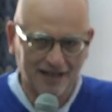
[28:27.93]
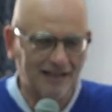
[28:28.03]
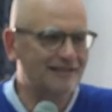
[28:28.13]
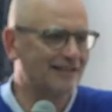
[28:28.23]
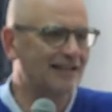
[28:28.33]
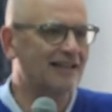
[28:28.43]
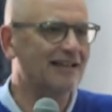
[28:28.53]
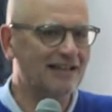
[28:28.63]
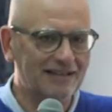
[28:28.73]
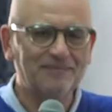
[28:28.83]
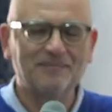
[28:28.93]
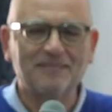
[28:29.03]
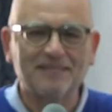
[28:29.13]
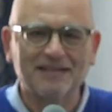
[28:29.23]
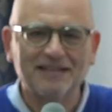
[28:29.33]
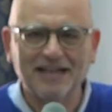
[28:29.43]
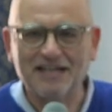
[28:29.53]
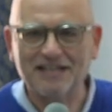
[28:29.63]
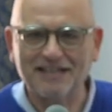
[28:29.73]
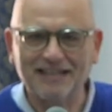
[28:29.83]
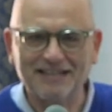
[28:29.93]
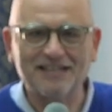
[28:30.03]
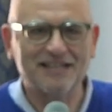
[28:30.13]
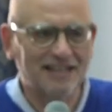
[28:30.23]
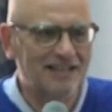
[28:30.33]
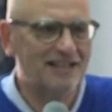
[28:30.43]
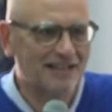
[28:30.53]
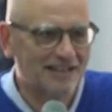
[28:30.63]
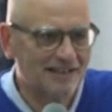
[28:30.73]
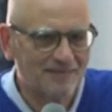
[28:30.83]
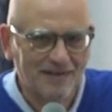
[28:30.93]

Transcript: until I started studying it.